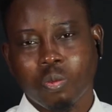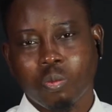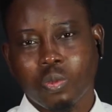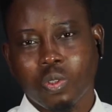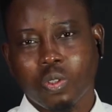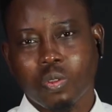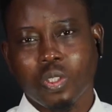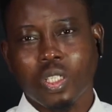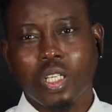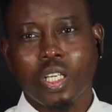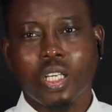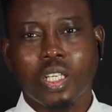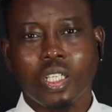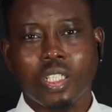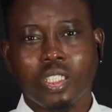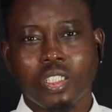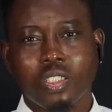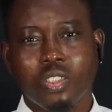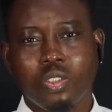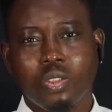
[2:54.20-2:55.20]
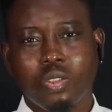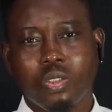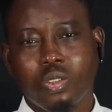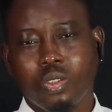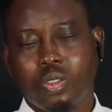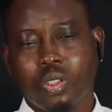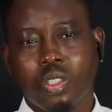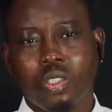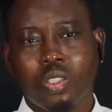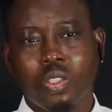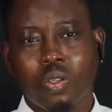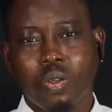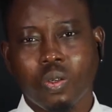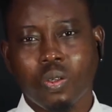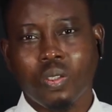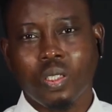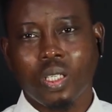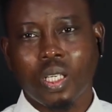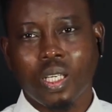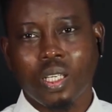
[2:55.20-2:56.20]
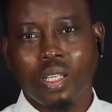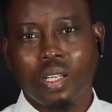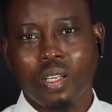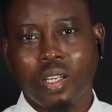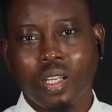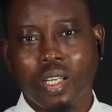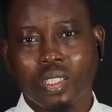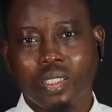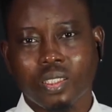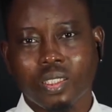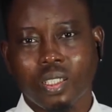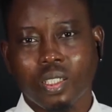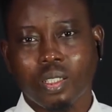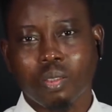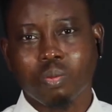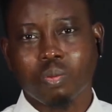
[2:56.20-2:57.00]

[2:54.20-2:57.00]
But when I joined the online class,